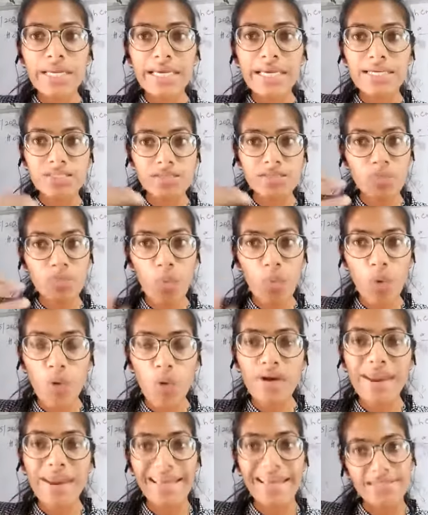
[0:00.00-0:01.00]
is
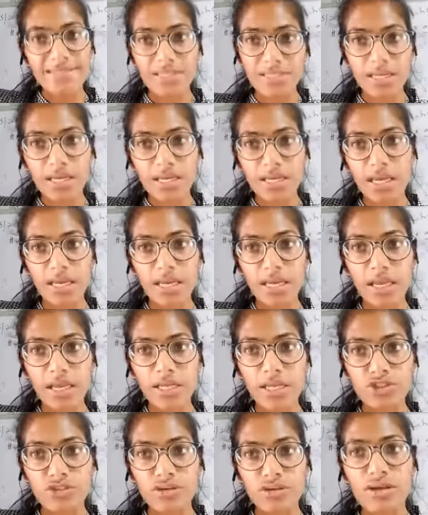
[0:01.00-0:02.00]
more acidic in
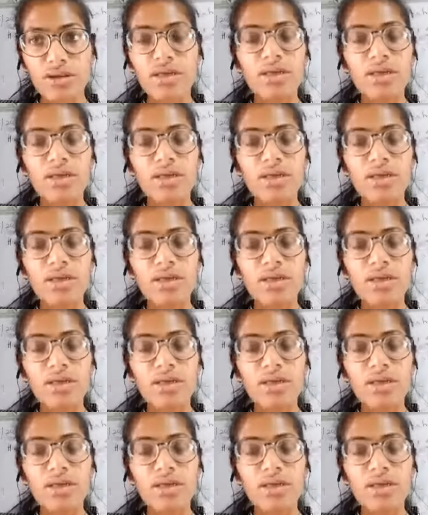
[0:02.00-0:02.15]
nature?